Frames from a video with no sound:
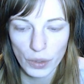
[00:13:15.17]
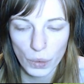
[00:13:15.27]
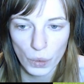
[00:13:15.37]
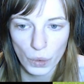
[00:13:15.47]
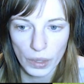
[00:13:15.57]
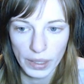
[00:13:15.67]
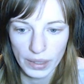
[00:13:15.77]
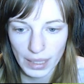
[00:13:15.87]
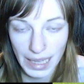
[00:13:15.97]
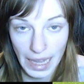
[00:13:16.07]
your
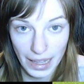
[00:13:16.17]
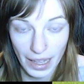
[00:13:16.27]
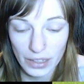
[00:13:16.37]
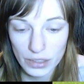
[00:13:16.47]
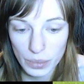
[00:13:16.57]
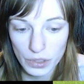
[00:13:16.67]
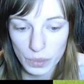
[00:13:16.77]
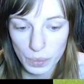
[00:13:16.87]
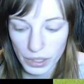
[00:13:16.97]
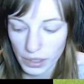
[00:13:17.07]
clan cats, which
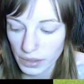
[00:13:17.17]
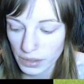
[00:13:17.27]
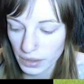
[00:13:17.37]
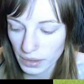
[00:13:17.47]
is pretty good.